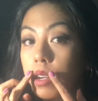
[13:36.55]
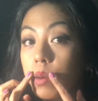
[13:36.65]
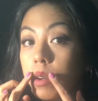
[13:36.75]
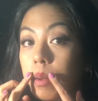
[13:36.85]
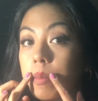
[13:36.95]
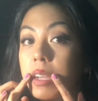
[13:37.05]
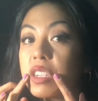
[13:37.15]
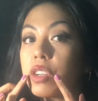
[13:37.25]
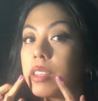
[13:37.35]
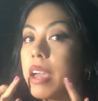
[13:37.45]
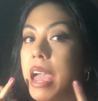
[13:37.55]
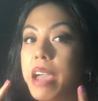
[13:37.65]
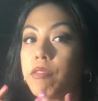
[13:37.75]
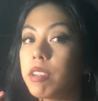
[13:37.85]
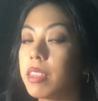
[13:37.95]
you want to make sure that
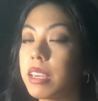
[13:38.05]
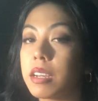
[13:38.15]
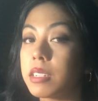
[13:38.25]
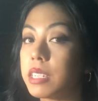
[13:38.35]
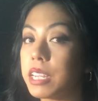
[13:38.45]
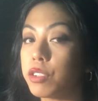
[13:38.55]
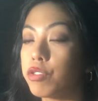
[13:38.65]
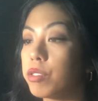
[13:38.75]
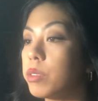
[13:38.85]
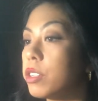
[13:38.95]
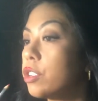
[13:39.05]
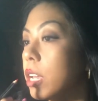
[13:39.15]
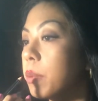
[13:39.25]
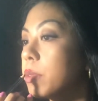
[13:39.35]
everything else stays true to shape.